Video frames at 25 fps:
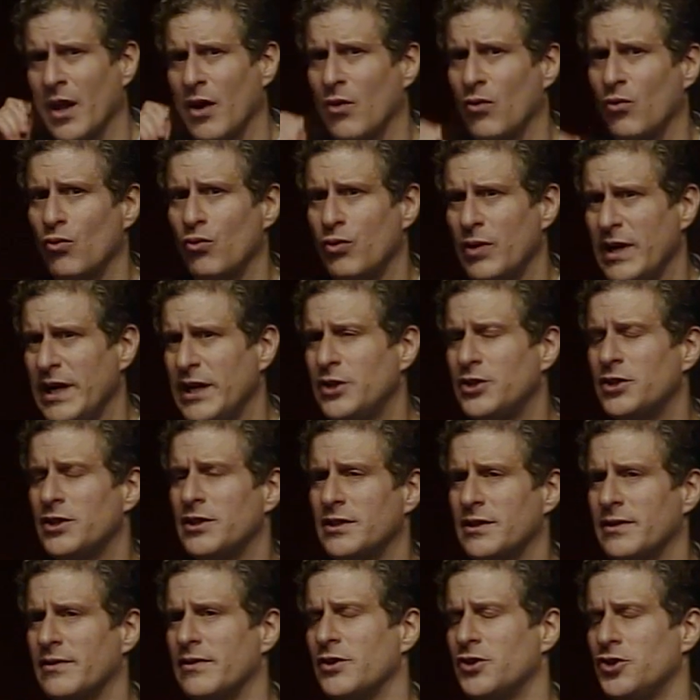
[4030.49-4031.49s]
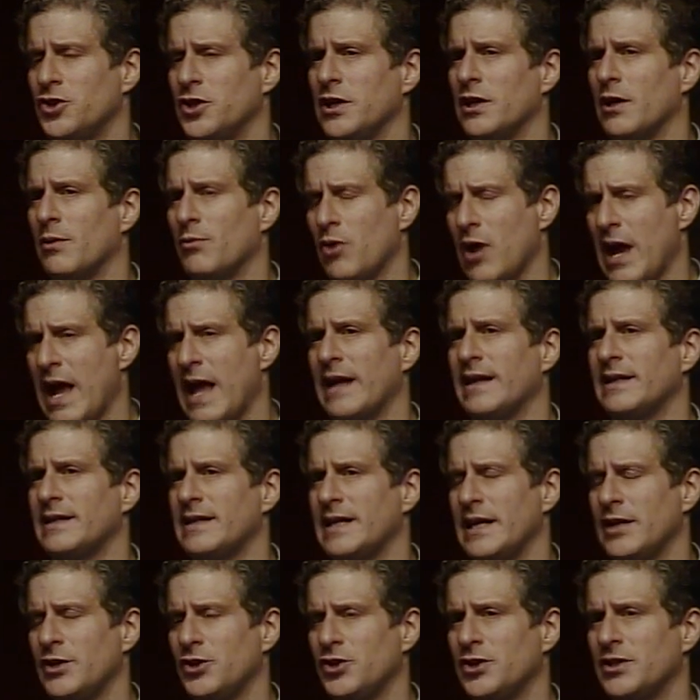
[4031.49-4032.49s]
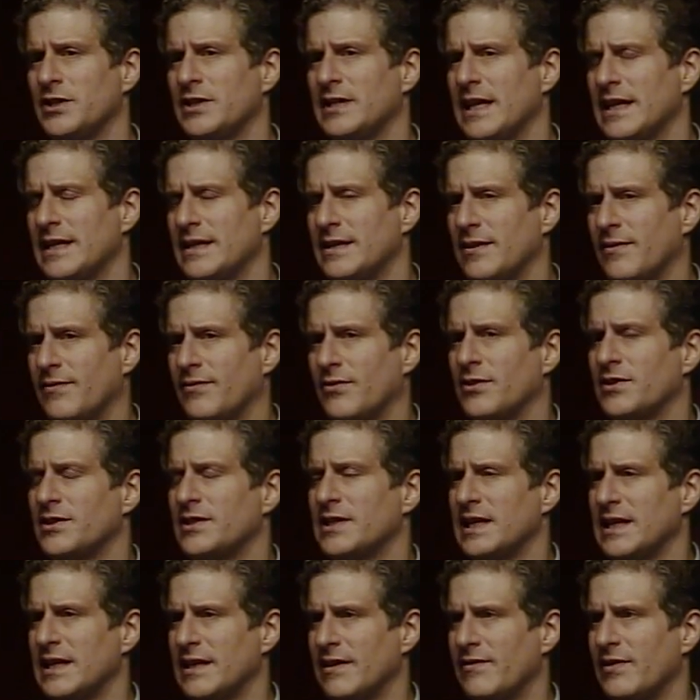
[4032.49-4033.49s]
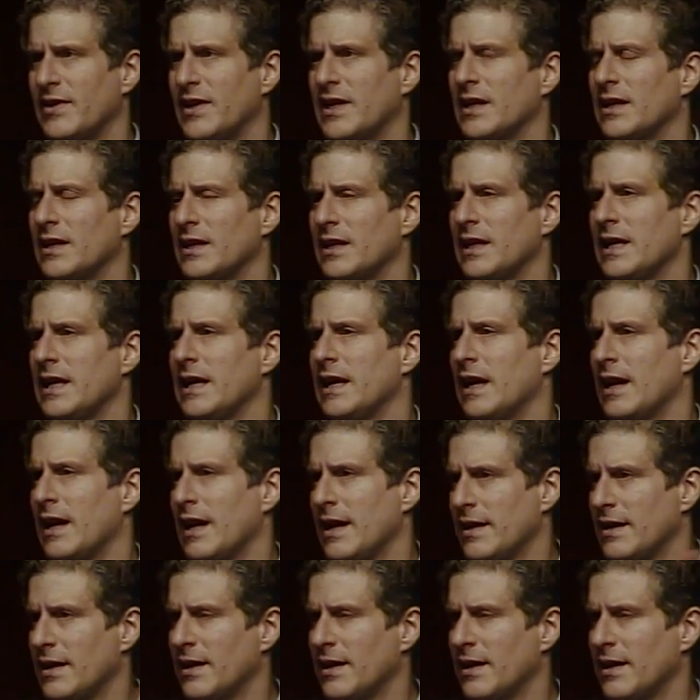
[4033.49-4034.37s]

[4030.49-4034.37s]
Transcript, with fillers: regions of the genome or annotations that differ significantly, and I,